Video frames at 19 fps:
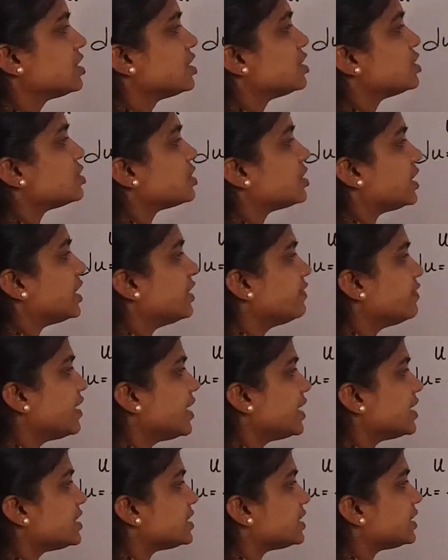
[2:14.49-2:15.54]
So if I
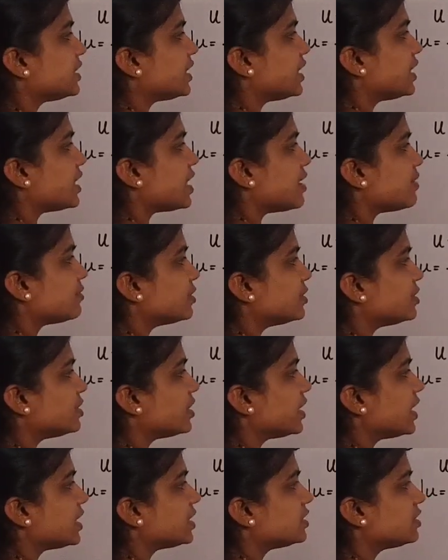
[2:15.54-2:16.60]
integrate, I'm going to
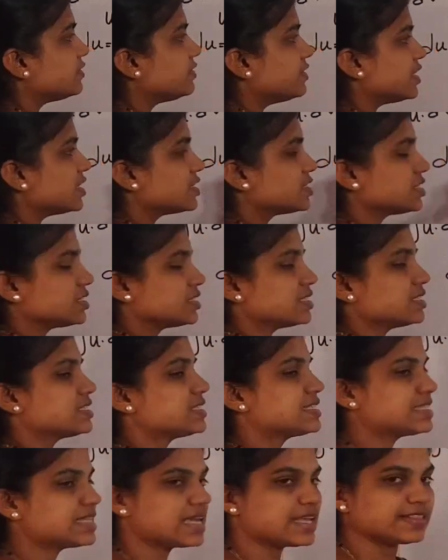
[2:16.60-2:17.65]
get the function
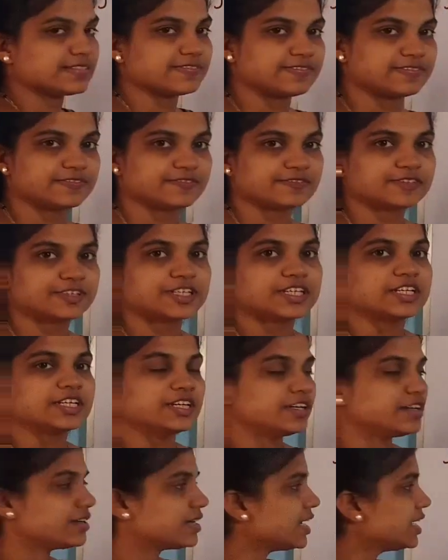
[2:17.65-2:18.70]
itself.
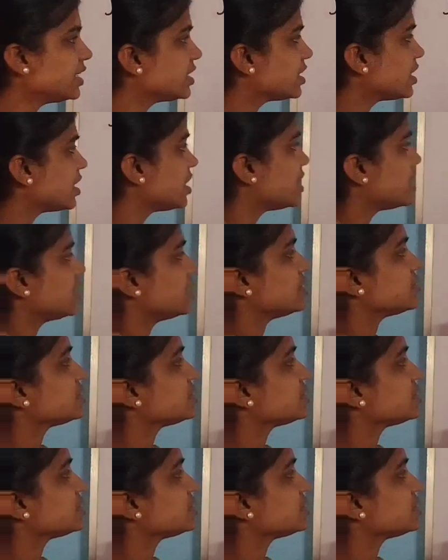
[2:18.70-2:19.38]
Right? Now